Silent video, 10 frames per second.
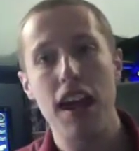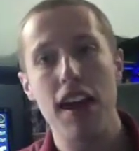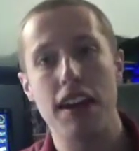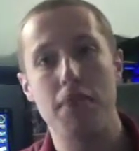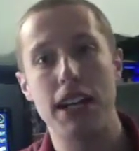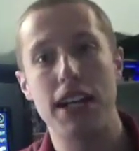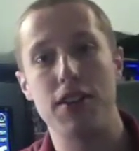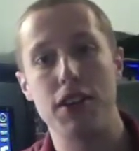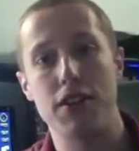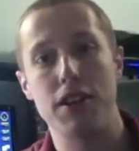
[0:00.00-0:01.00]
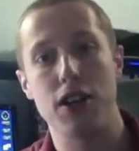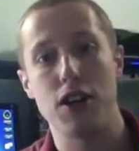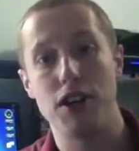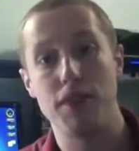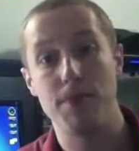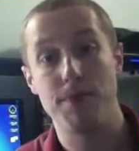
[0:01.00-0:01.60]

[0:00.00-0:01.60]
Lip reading: I bet you're thrilled.